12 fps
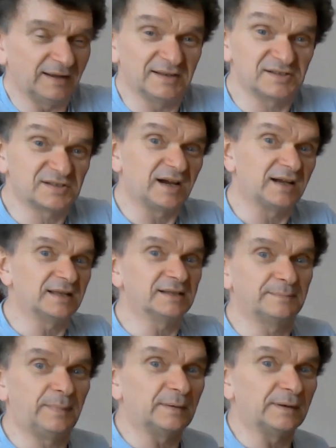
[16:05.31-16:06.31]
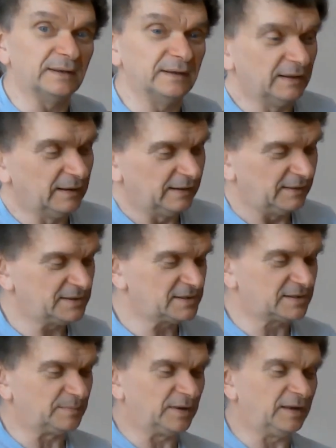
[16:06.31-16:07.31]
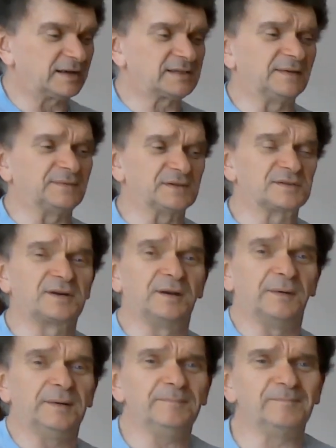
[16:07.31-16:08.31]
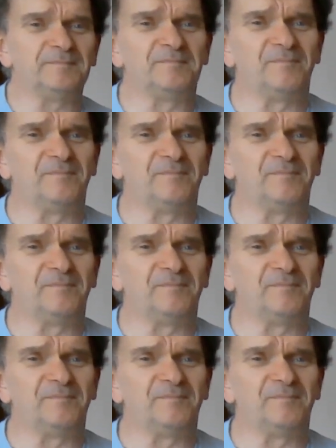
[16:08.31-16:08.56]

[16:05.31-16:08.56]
inside its body. This is something you actually have to screw in